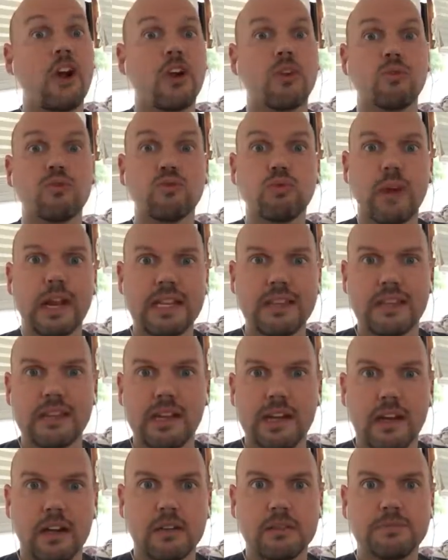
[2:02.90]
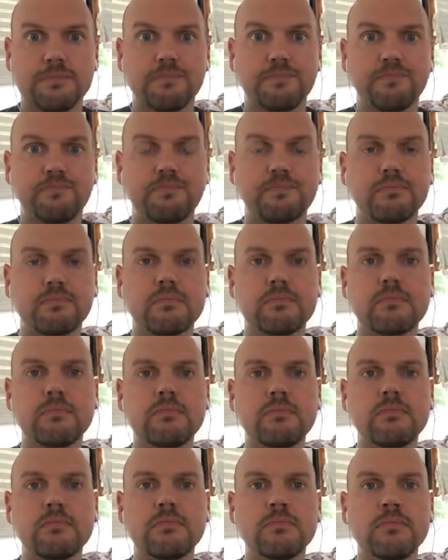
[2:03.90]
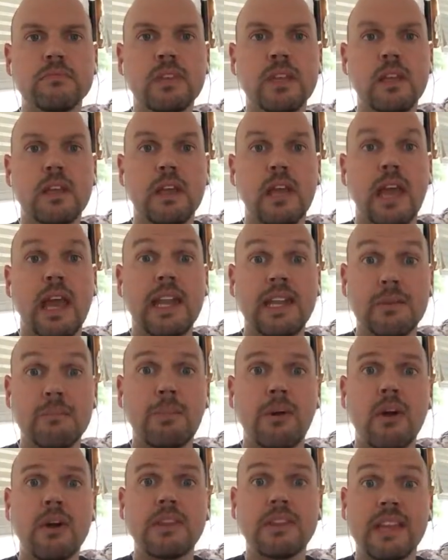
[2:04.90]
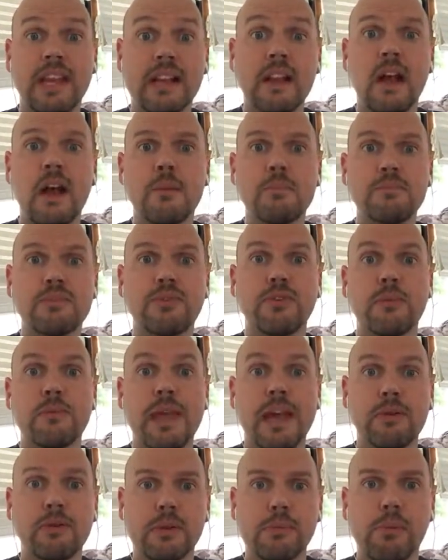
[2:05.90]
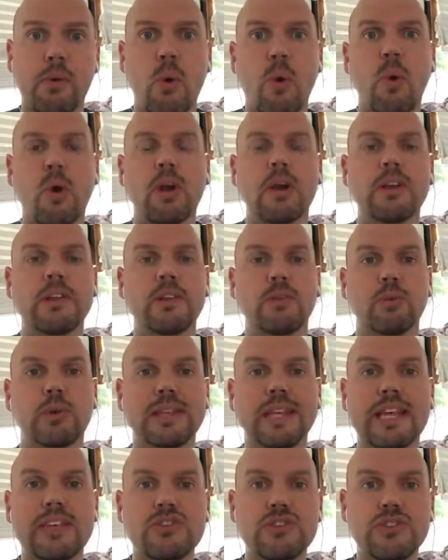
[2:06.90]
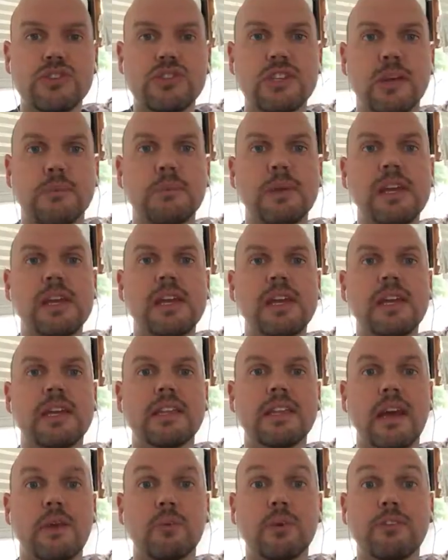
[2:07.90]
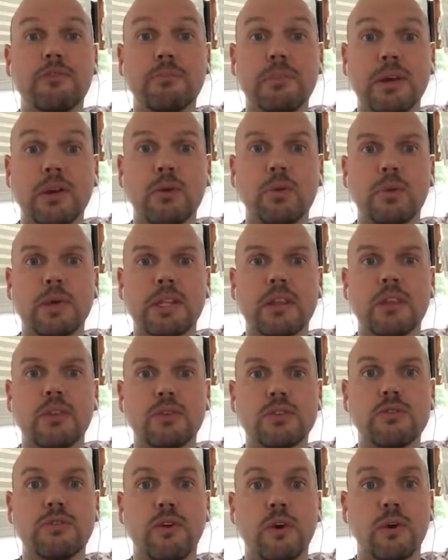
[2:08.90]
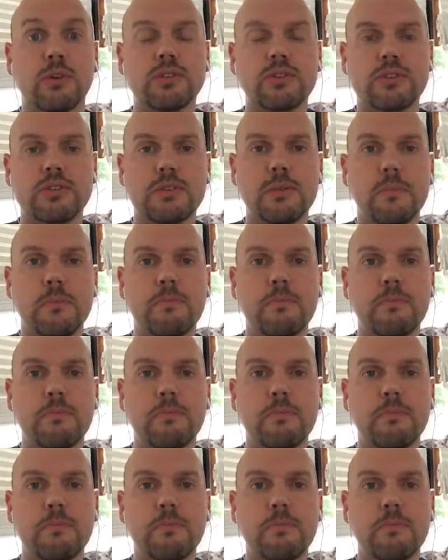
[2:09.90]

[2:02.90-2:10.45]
are right there. And in part, that comes from that rapport and the relationship that we've built with those folks.